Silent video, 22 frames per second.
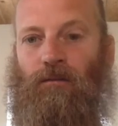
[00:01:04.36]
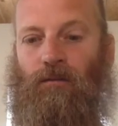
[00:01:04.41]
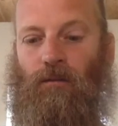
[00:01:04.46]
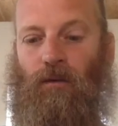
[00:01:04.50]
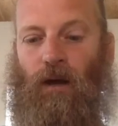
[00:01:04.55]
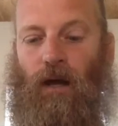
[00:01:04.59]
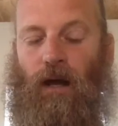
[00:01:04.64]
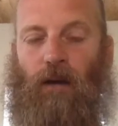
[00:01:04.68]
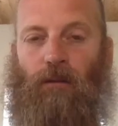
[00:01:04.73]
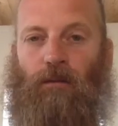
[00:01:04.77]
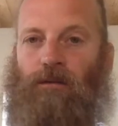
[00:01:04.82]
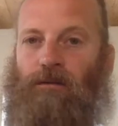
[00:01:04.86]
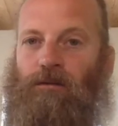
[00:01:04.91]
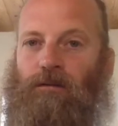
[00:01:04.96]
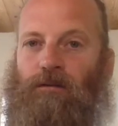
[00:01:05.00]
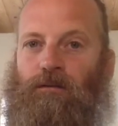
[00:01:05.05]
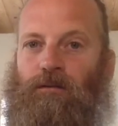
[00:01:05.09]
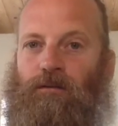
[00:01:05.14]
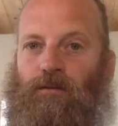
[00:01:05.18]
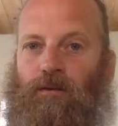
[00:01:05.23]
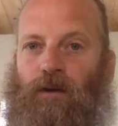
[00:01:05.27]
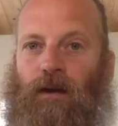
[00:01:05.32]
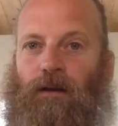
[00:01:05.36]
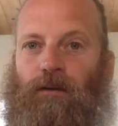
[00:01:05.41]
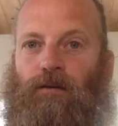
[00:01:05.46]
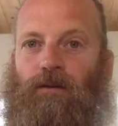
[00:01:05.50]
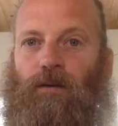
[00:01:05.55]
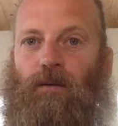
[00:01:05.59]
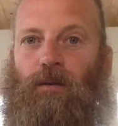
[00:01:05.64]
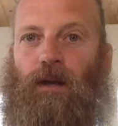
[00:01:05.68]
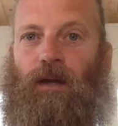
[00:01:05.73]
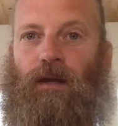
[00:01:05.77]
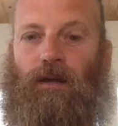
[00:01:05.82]
was trying to
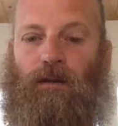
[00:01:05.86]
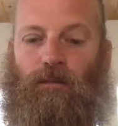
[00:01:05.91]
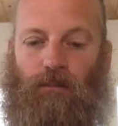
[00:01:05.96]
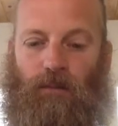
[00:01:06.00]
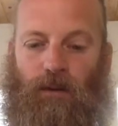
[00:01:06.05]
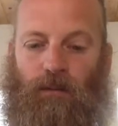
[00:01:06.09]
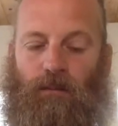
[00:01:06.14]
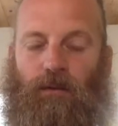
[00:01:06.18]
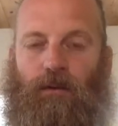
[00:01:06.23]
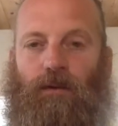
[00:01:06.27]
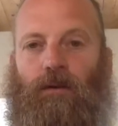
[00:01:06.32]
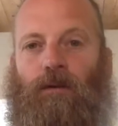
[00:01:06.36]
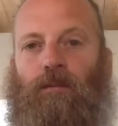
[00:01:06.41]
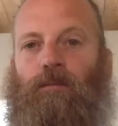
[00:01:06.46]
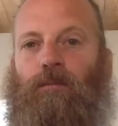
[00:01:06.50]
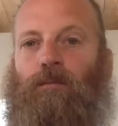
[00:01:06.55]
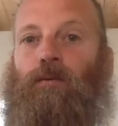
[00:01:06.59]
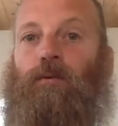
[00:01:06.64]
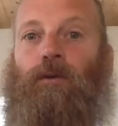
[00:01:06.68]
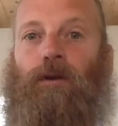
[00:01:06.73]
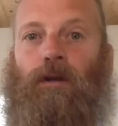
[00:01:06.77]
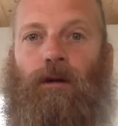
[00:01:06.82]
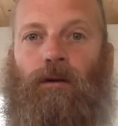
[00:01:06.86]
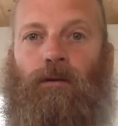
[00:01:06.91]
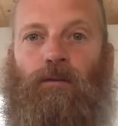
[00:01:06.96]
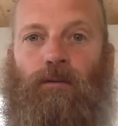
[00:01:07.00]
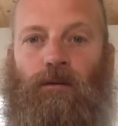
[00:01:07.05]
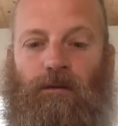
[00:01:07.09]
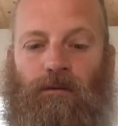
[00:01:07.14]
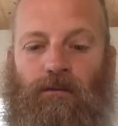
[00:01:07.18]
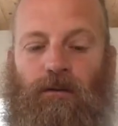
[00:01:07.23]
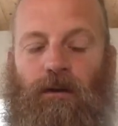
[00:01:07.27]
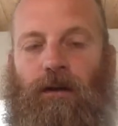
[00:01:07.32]
awaken people. Buddha
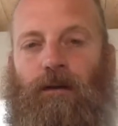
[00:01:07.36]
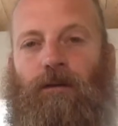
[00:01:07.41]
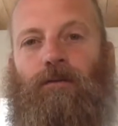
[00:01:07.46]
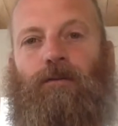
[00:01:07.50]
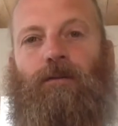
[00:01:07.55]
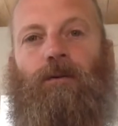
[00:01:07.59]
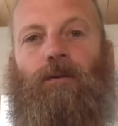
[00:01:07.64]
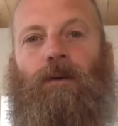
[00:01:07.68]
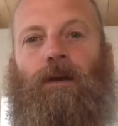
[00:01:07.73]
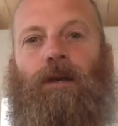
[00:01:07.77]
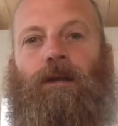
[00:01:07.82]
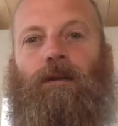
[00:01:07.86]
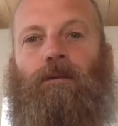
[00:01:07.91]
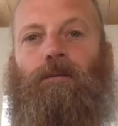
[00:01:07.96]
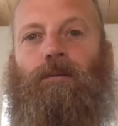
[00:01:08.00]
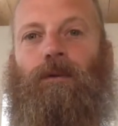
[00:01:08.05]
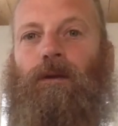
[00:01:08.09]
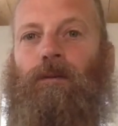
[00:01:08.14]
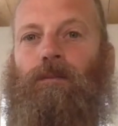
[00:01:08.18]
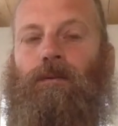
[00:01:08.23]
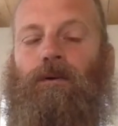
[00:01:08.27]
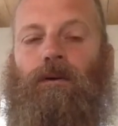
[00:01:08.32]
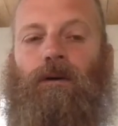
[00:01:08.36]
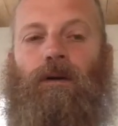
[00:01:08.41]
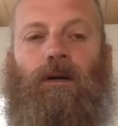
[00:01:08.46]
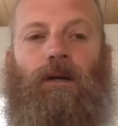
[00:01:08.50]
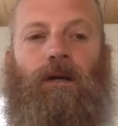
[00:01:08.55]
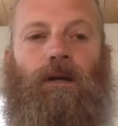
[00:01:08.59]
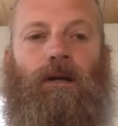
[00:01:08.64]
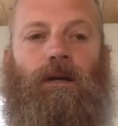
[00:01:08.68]
was trying to awaken people.